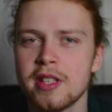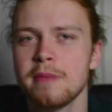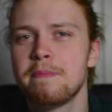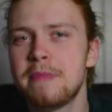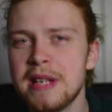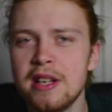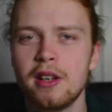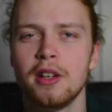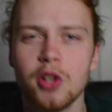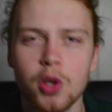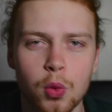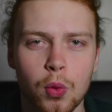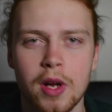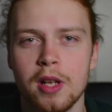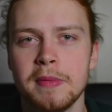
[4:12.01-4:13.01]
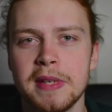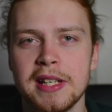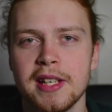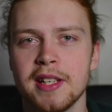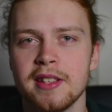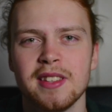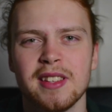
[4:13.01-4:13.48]
a bit
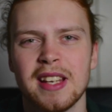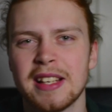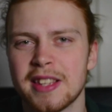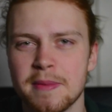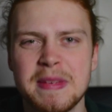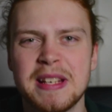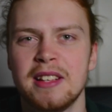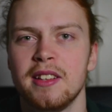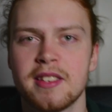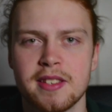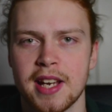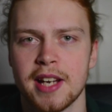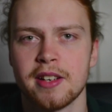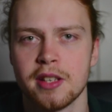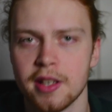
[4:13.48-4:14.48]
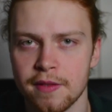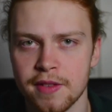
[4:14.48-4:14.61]
underwhelming in like the middle section